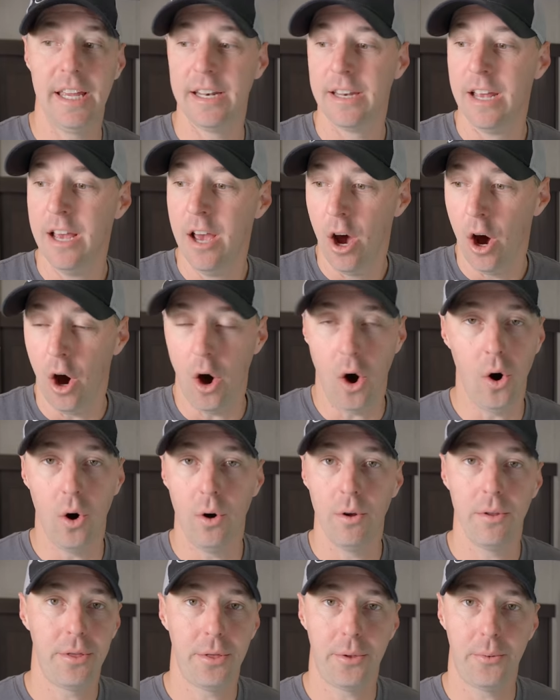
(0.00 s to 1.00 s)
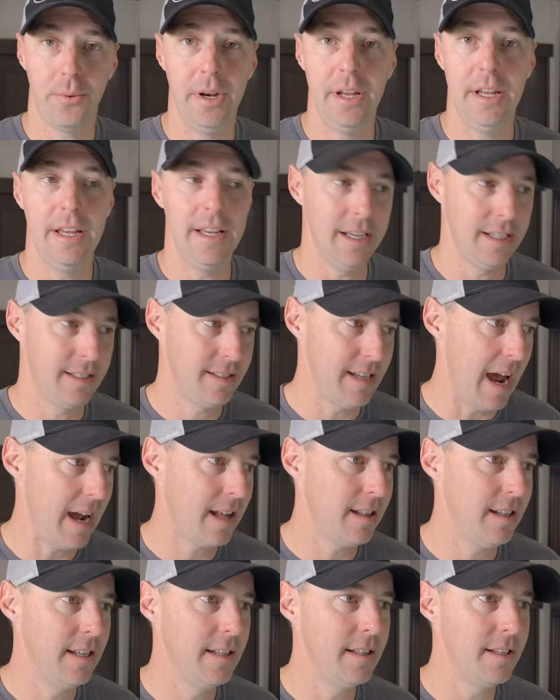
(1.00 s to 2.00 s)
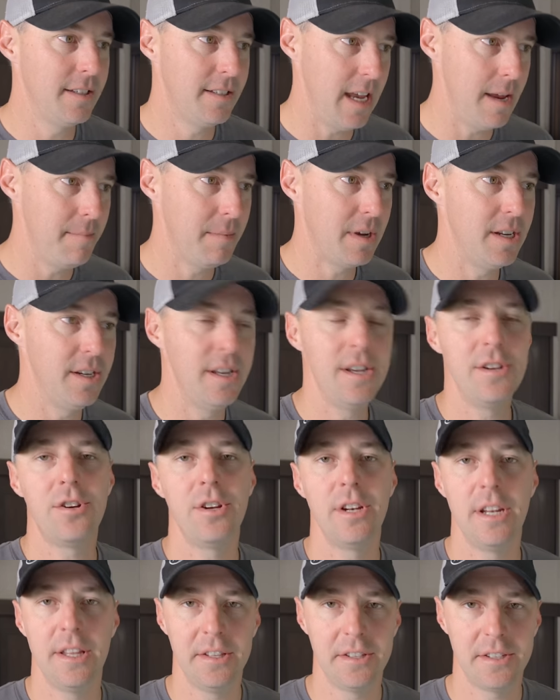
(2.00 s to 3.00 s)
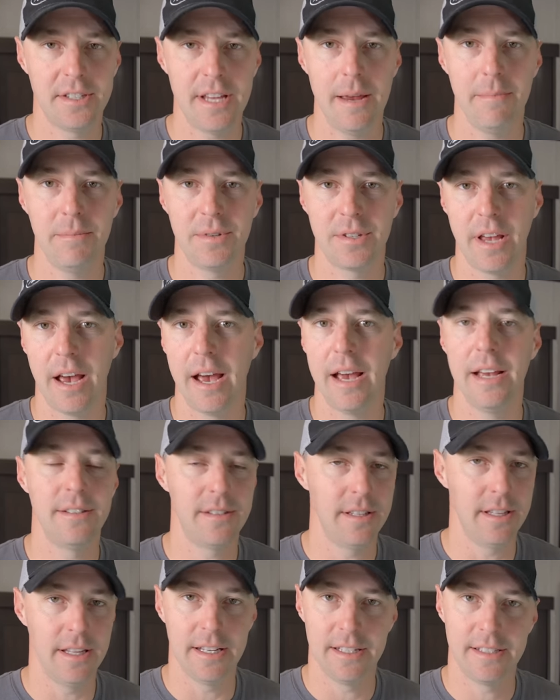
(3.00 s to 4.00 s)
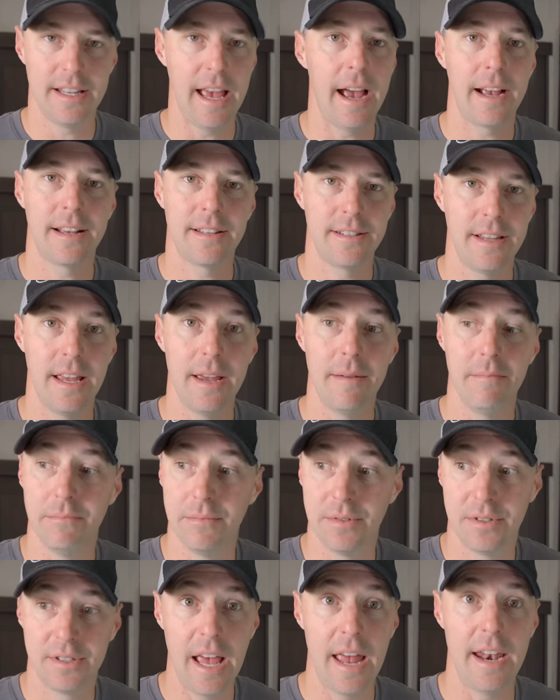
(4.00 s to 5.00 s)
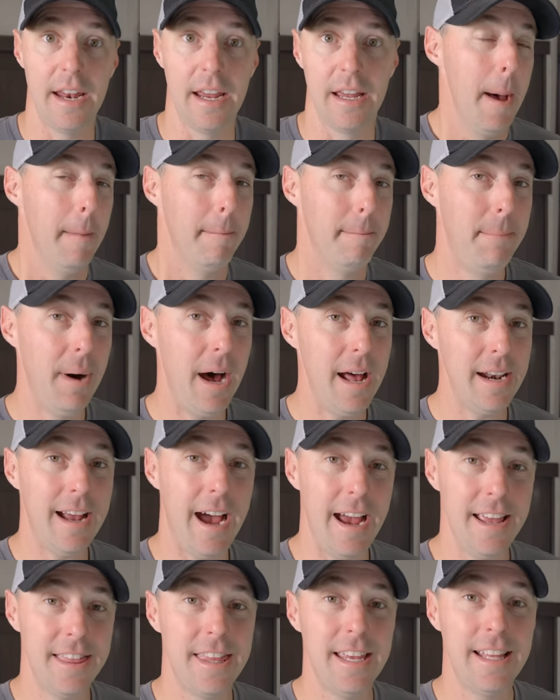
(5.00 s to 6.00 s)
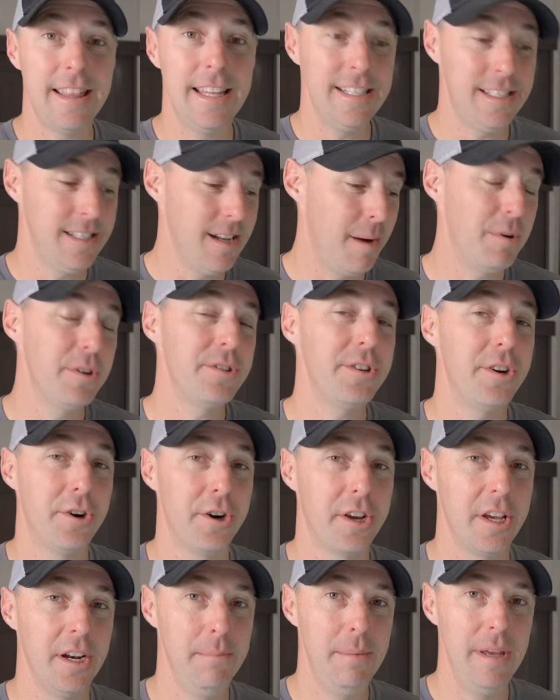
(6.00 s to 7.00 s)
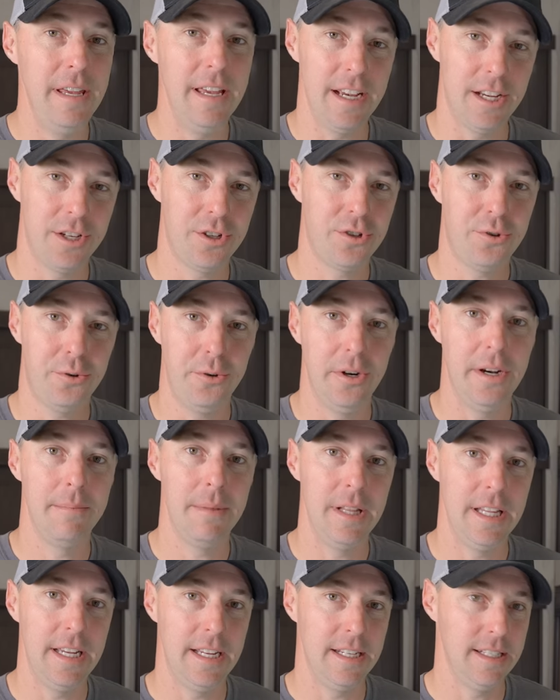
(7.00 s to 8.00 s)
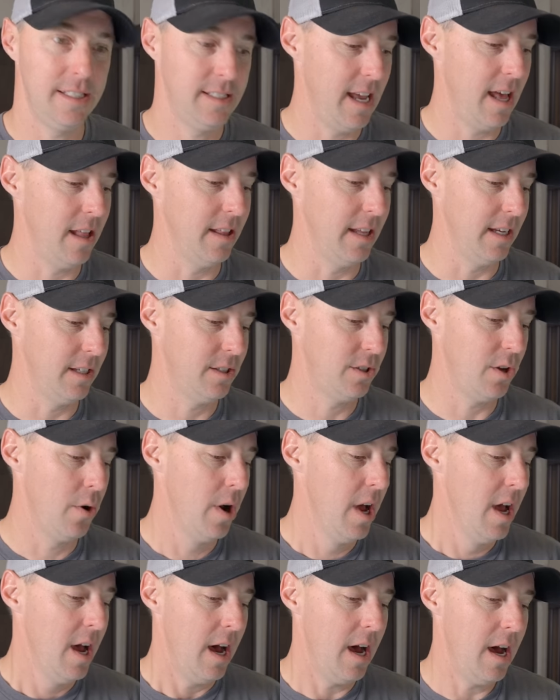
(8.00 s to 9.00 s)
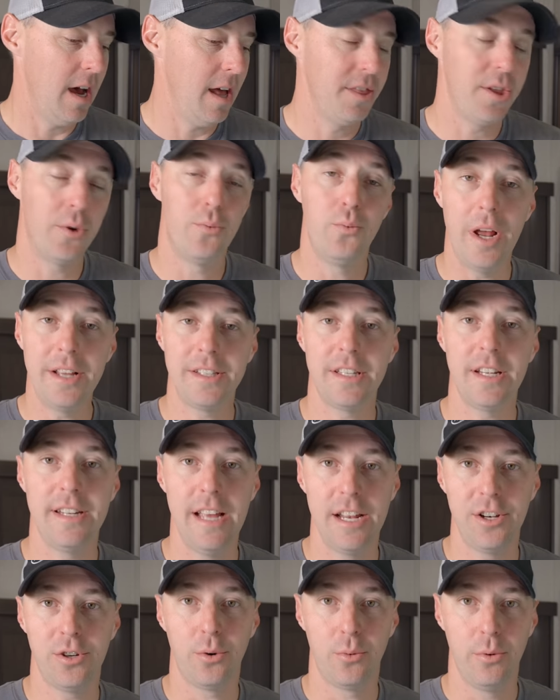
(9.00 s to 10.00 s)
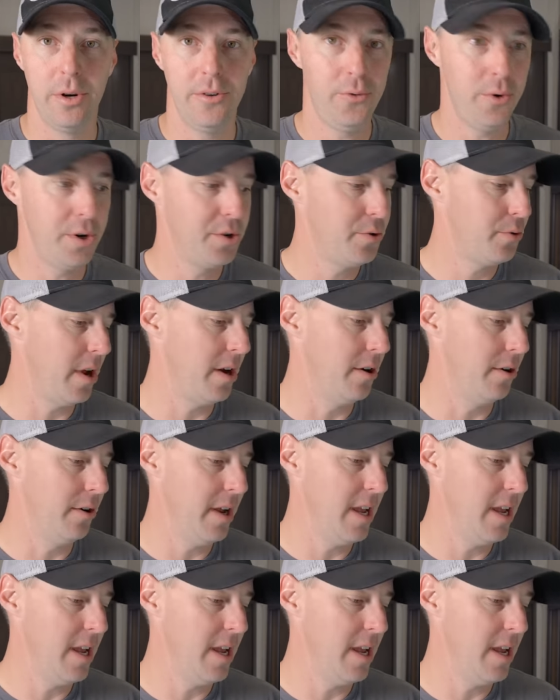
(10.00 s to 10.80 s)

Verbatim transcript: get all three exactly in the same condition and the same size and the exact same setting, but I think these numbers are going to be extremely telling. So uh, the residential refrigerator